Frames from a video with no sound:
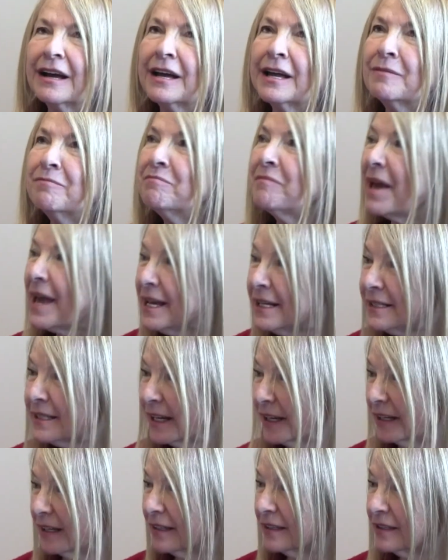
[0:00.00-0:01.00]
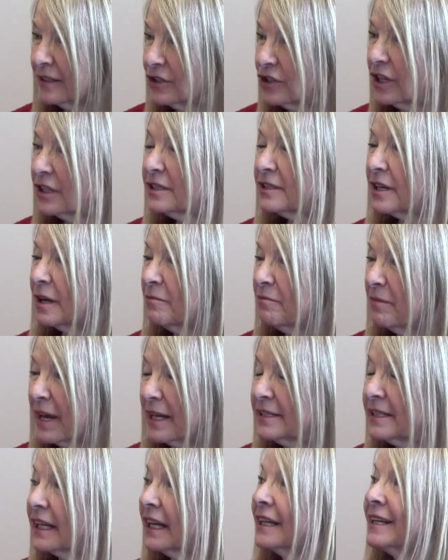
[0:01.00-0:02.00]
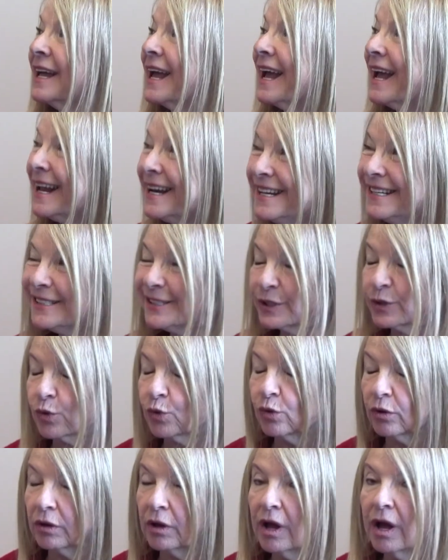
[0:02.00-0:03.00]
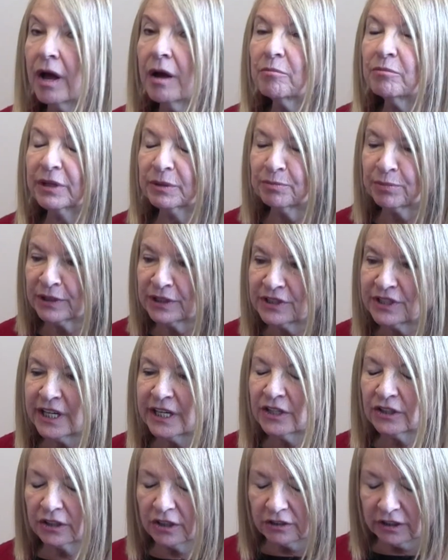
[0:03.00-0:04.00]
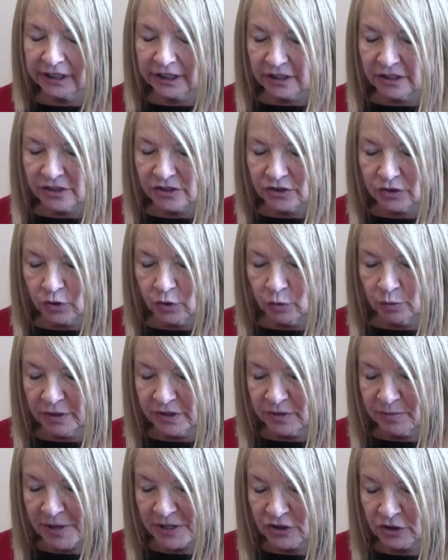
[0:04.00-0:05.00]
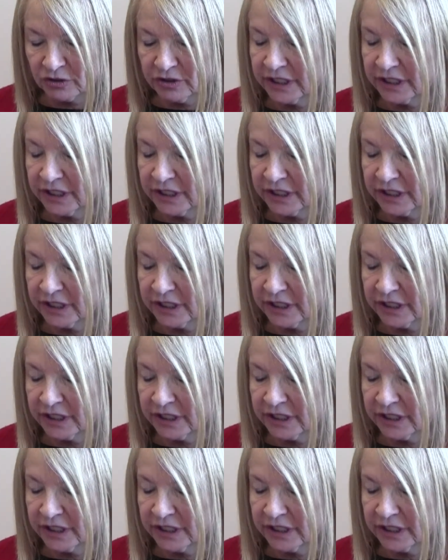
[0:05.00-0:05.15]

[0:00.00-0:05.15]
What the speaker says: amazing, just amazing in any school, but particularly in a school with special